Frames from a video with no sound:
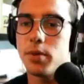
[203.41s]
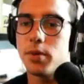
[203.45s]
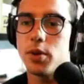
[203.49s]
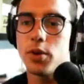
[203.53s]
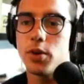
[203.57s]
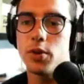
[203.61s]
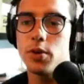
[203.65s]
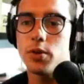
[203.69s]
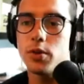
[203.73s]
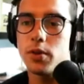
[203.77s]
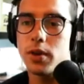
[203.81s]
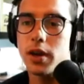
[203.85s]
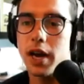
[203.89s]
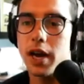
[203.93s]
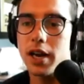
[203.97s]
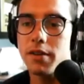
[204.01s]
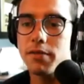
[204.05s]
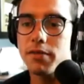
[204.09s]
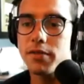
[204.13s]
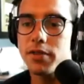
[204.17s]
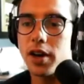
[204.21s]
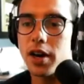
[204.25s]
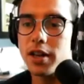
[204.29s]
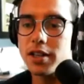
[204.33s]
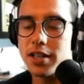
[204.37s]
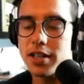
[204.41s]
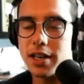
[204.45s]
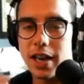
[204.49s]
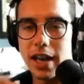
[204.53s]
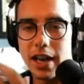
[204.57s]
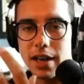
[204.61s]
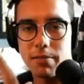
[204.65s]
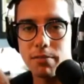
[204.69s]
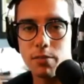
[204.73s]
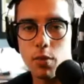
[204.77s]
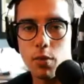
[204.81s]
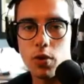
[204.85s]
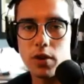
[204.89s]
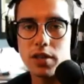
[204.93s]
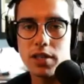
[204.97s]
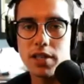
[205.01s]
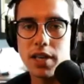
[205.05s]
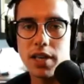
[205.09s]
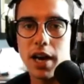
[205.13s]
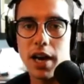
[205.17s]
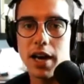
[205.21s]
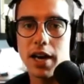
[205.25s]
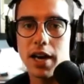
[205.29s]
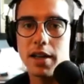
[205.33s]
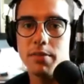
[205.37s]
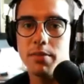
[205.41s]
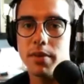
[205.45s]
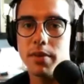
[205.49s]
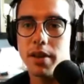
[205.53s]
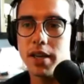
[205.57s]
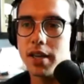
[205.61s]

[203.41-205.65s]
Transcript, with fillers: who kind of thought that they had more time